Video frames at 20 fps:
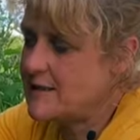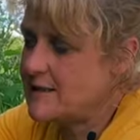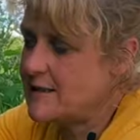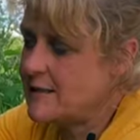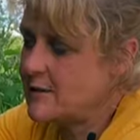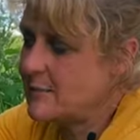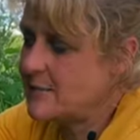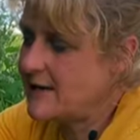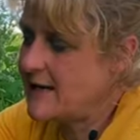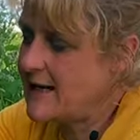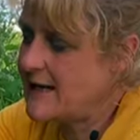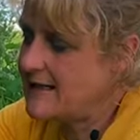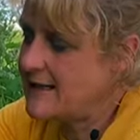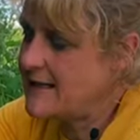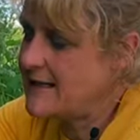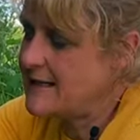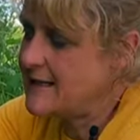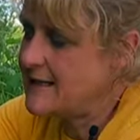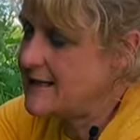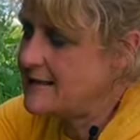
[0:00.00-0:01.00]
little plant
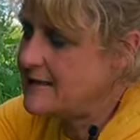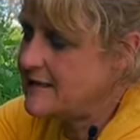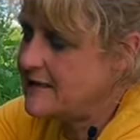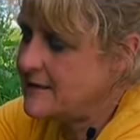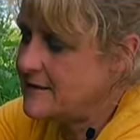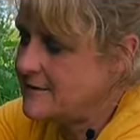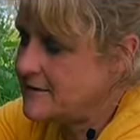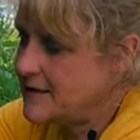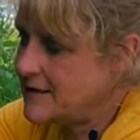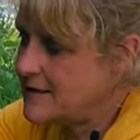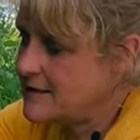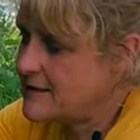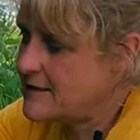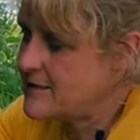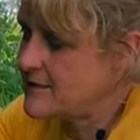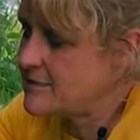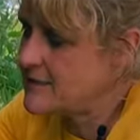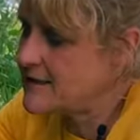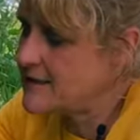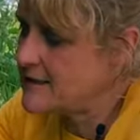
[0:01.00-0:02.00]
here. I think it's
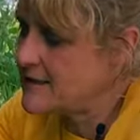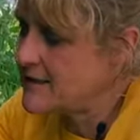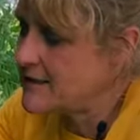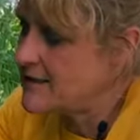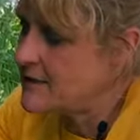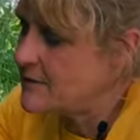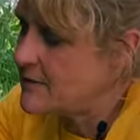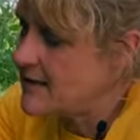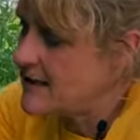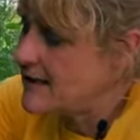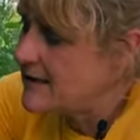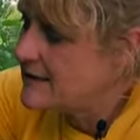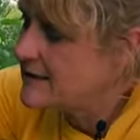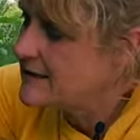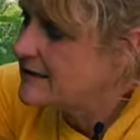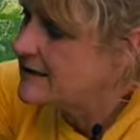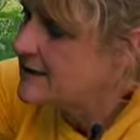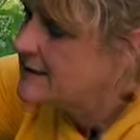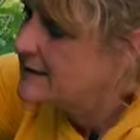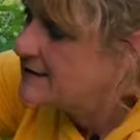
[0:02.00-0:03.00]
interesting anyway.
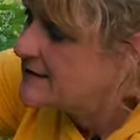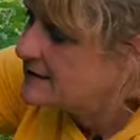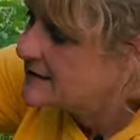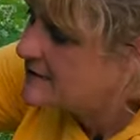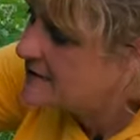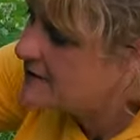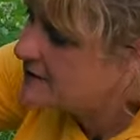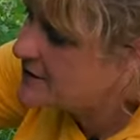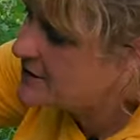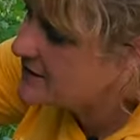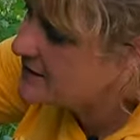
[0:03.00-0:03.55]
Here she